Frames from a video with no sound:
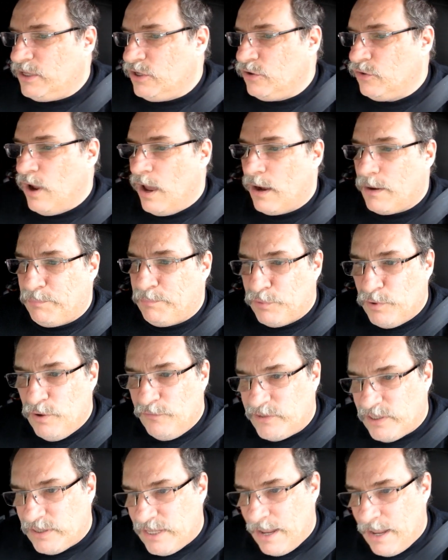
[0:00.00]
You got to
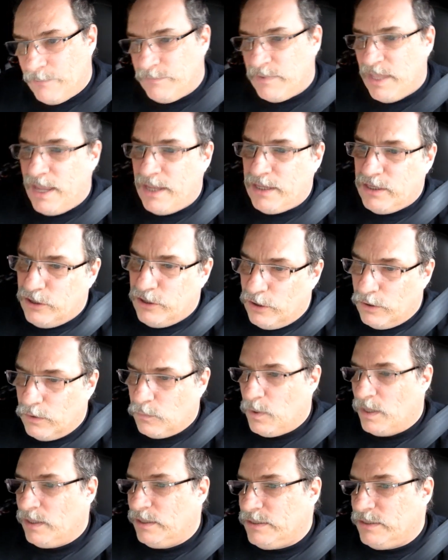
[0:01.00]
prove to them that
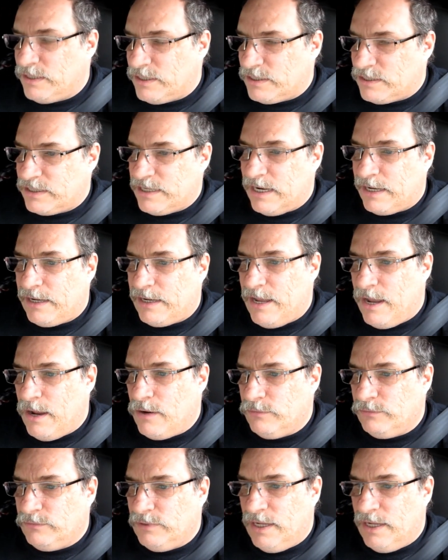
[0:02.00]
you're willing to stick it
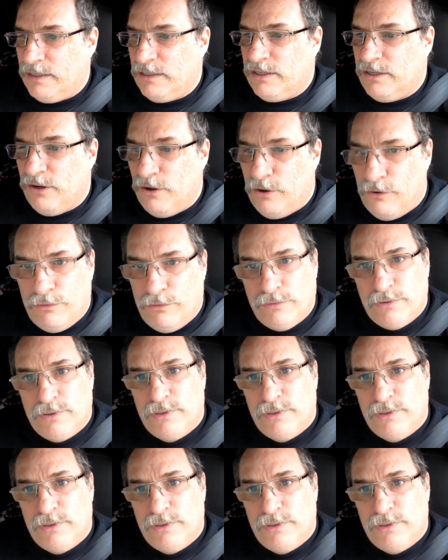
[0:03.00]
out and that you know